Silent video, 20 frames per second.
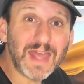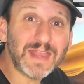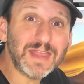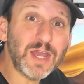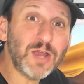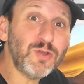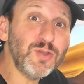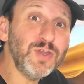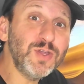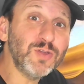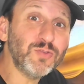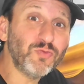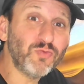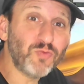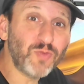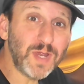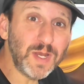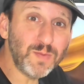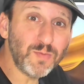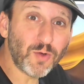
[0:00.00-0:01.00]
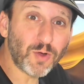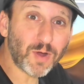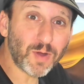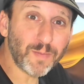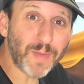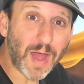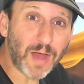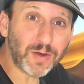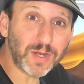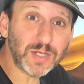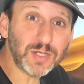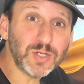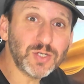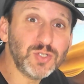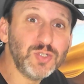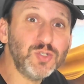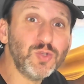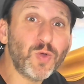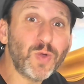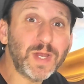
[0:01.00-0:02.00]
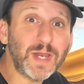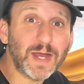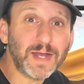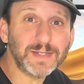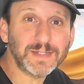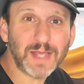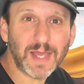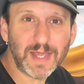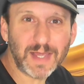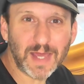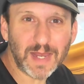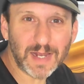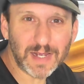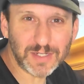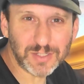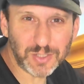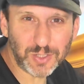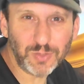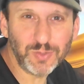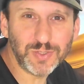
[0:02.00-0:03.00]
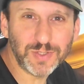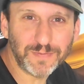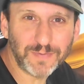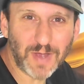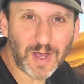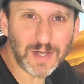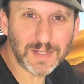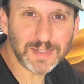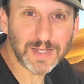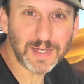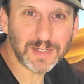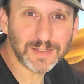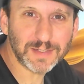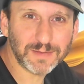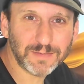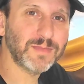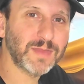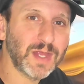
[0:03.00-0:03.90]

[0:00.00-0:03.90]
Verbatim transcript: There you could read more about it, join us, and get exclusive content.